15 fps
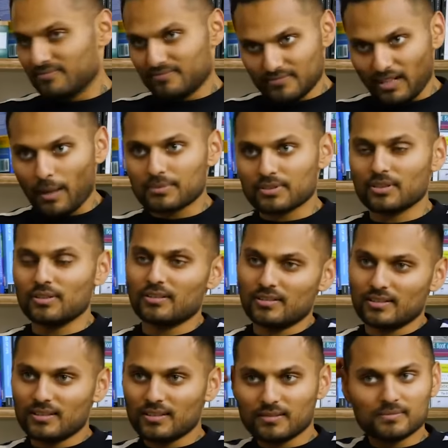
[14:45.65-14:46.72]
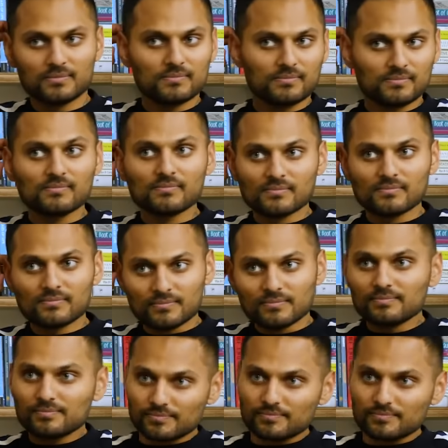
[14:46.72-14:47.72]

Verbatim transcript: And Absolutely, yeah. in 40 years,